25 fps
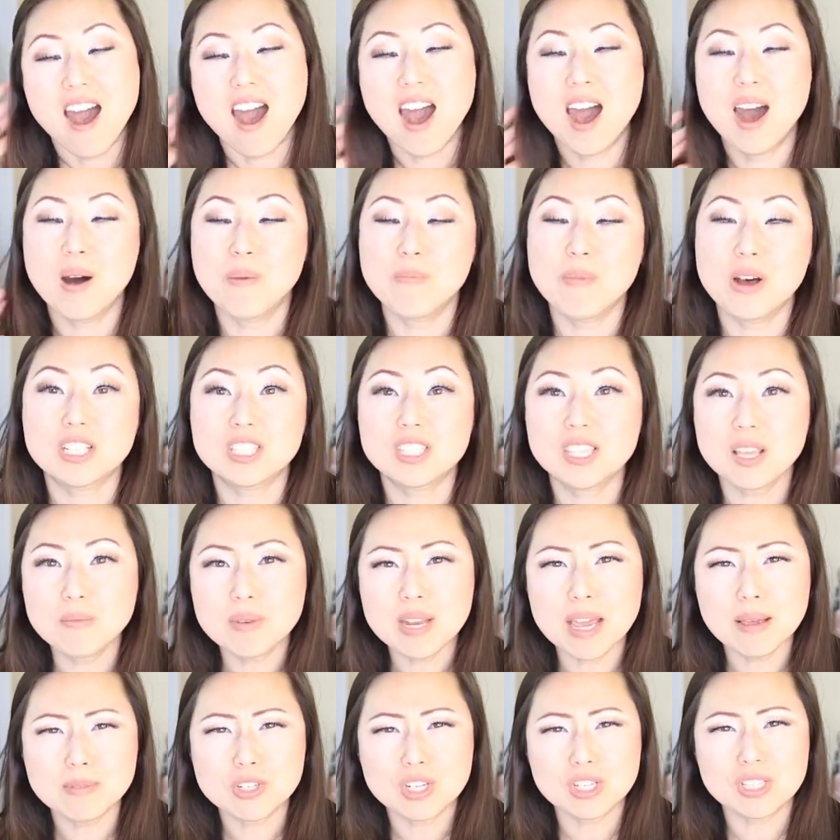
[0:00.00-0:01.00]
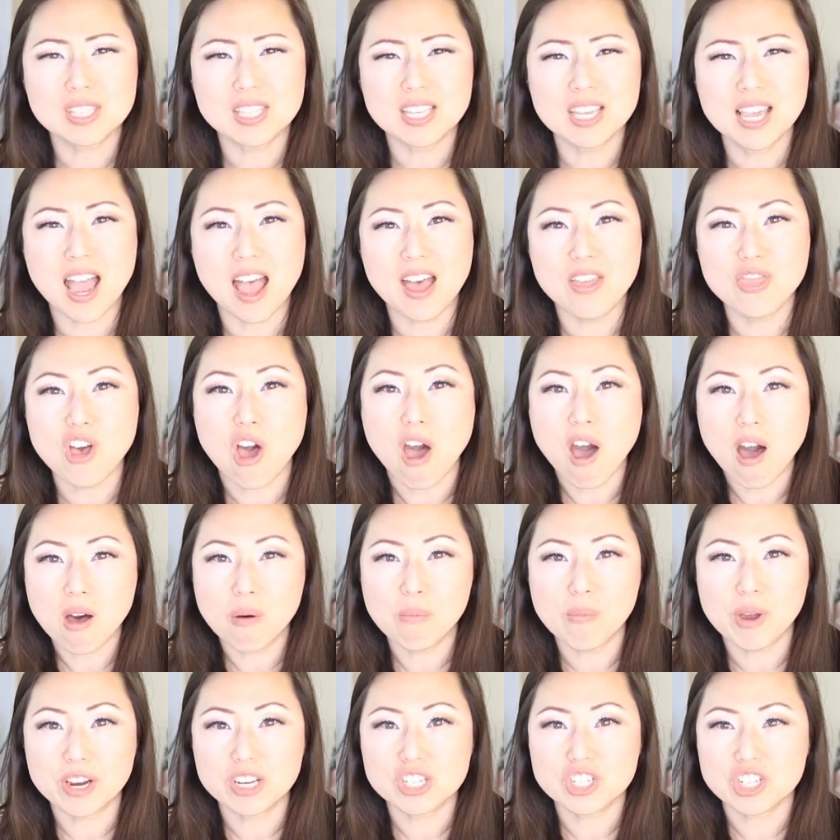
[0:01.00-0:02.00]
Sometimes you'll see on the
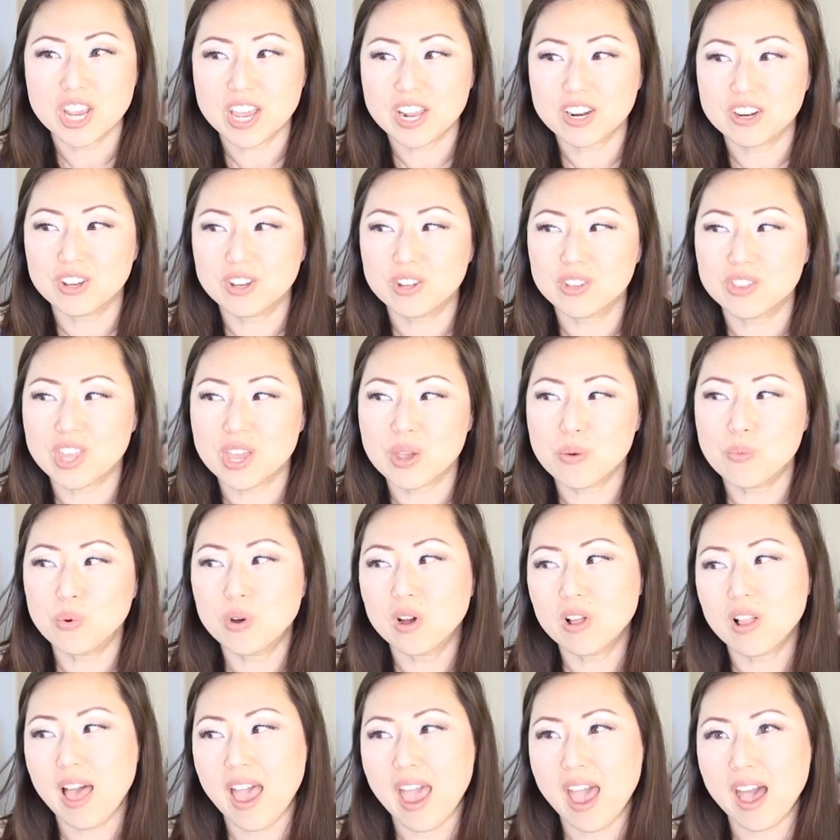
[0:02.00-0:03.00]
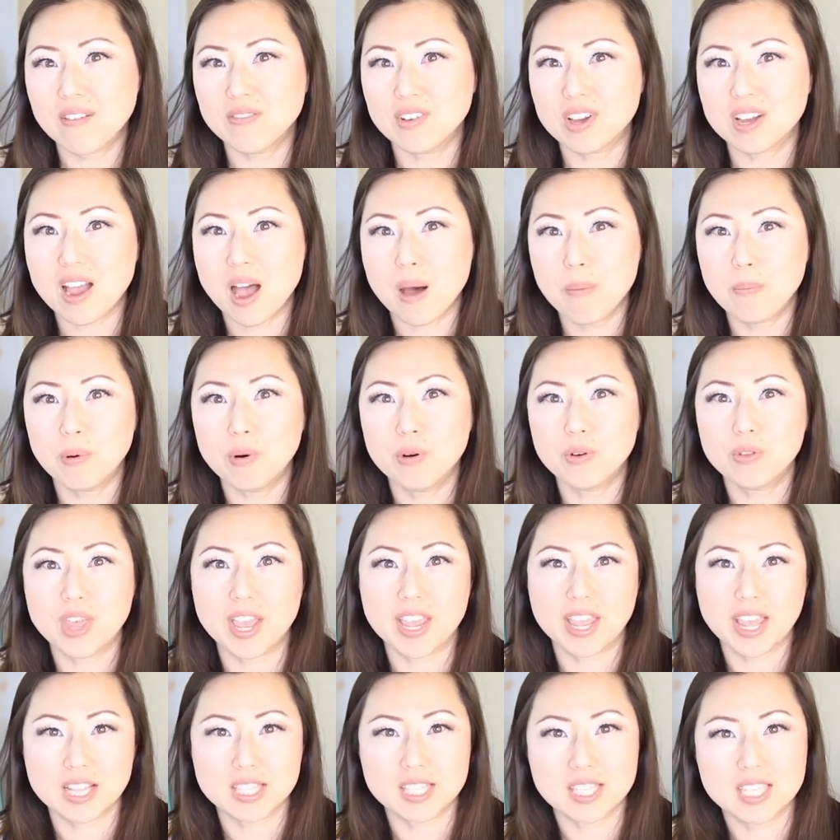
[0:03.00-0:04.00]
Hallmark Channel, they will have a couple
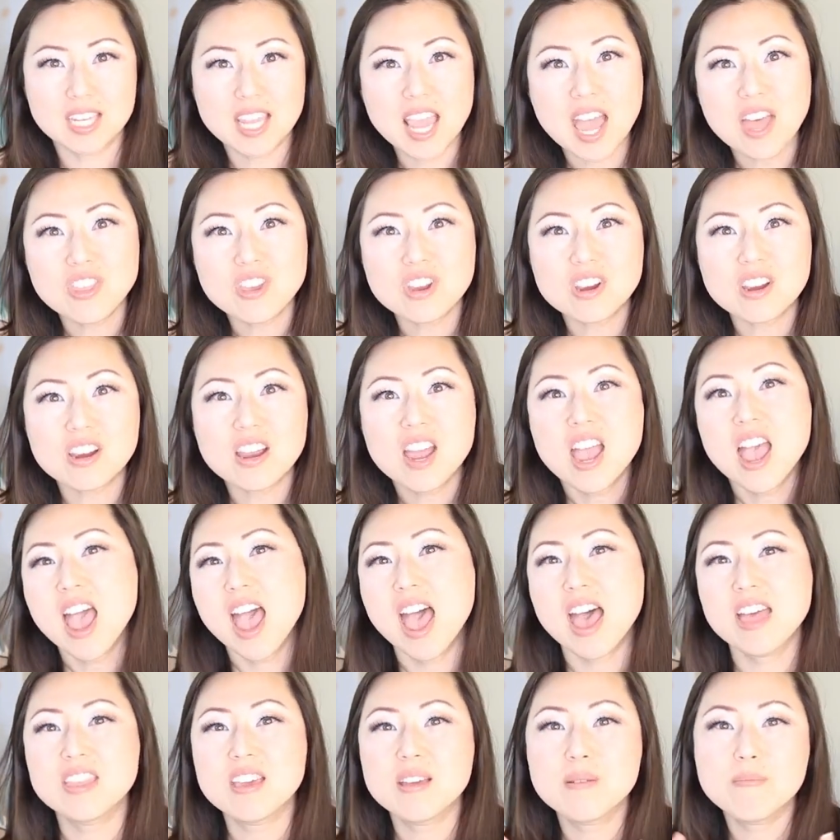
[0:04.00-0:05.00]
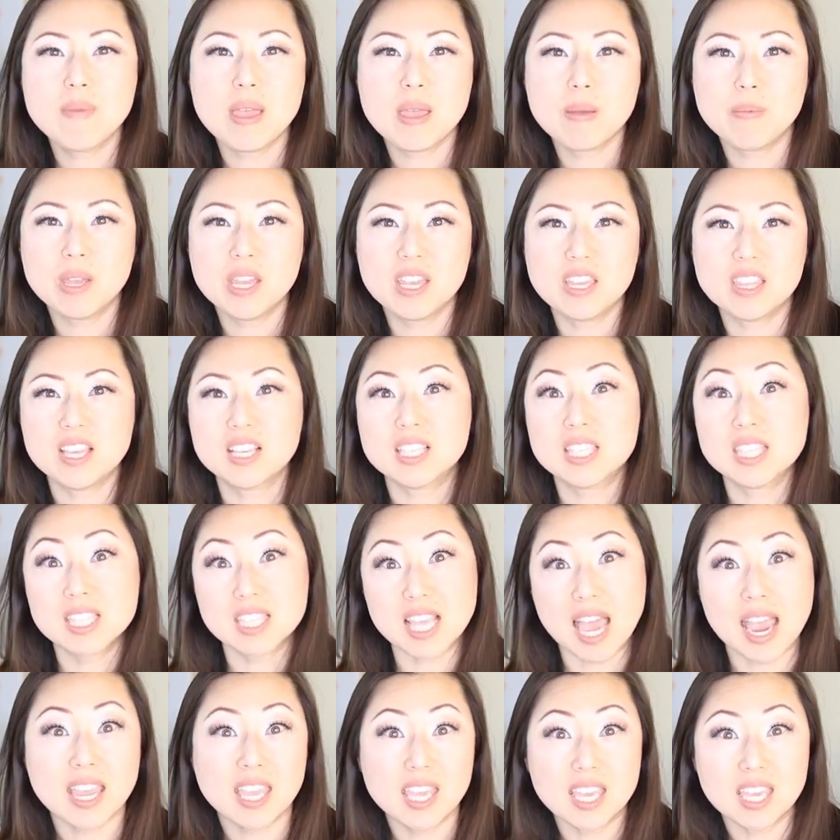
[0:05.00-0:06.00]
that gets together, and then maybe the
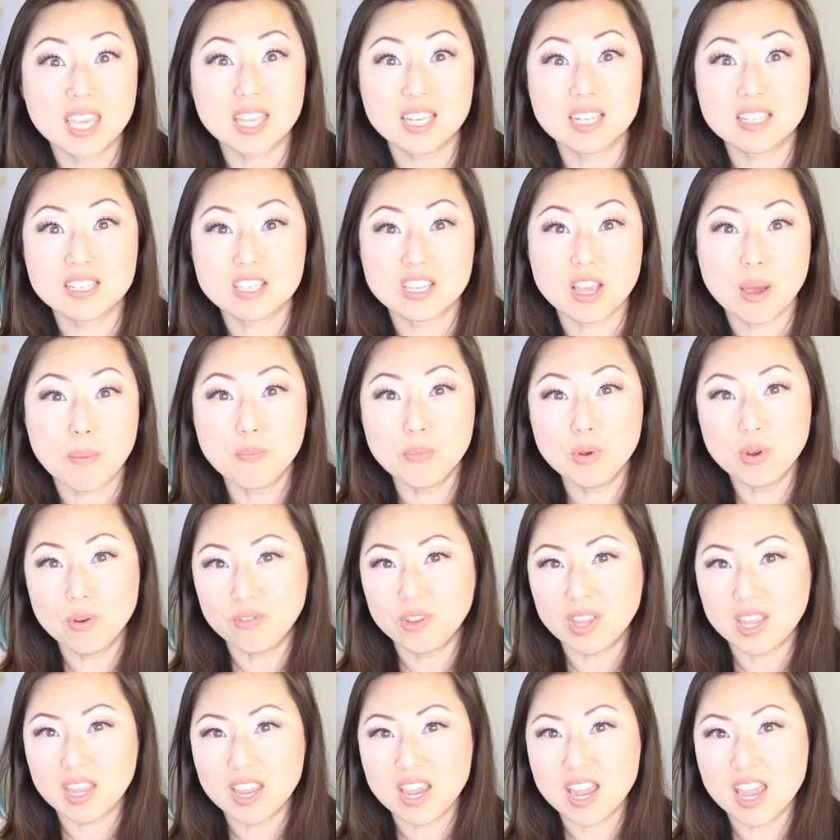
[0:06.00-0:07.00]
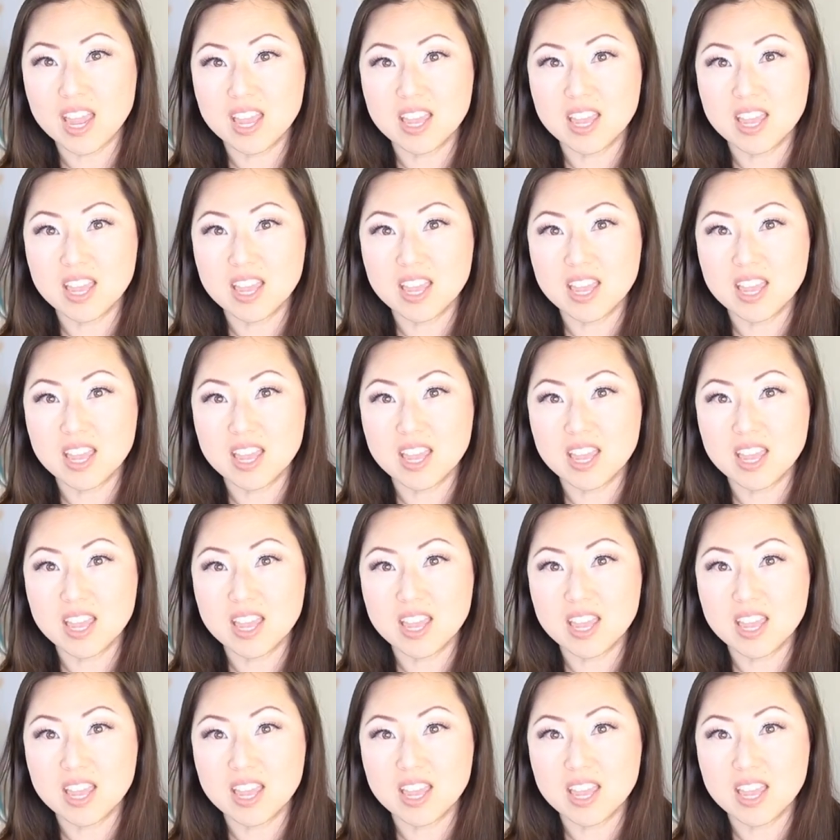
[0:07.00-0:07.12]
second movie